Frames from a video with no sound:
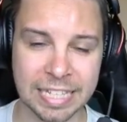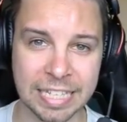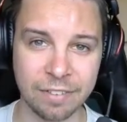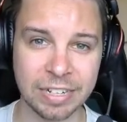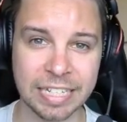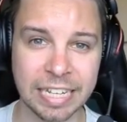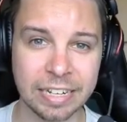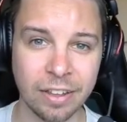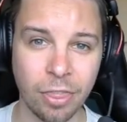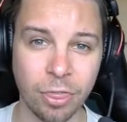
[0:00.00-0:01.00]

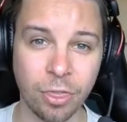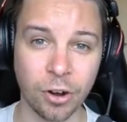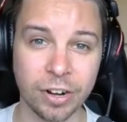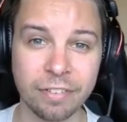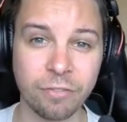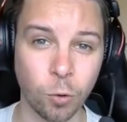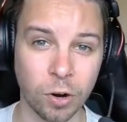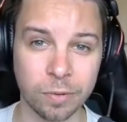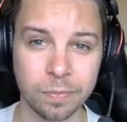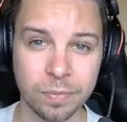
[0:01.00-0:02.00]

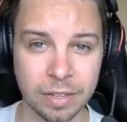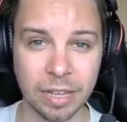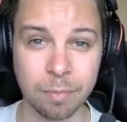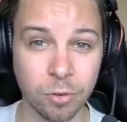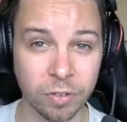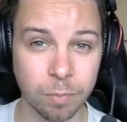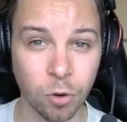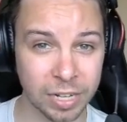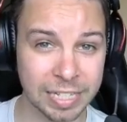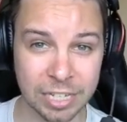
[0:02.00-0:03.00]
1734, improving
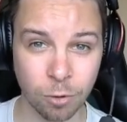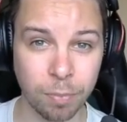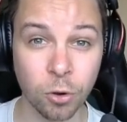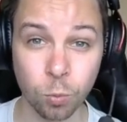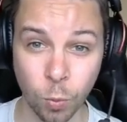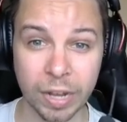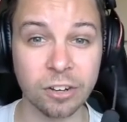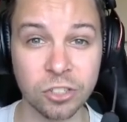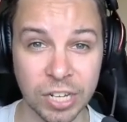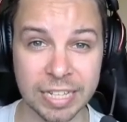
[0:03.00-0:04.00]
more than 0.1
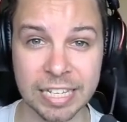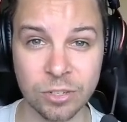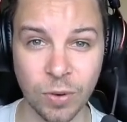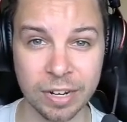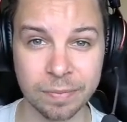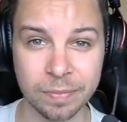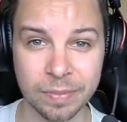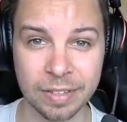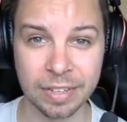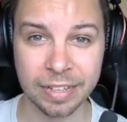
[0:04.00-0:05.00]
on JT's run.
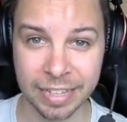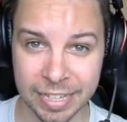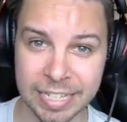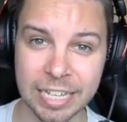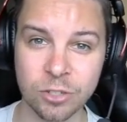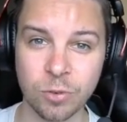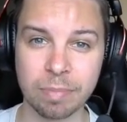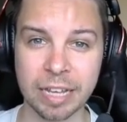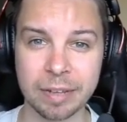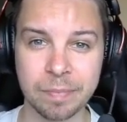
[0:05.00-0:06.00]
Let's see his
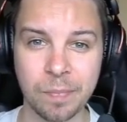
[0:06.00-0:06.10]
replay.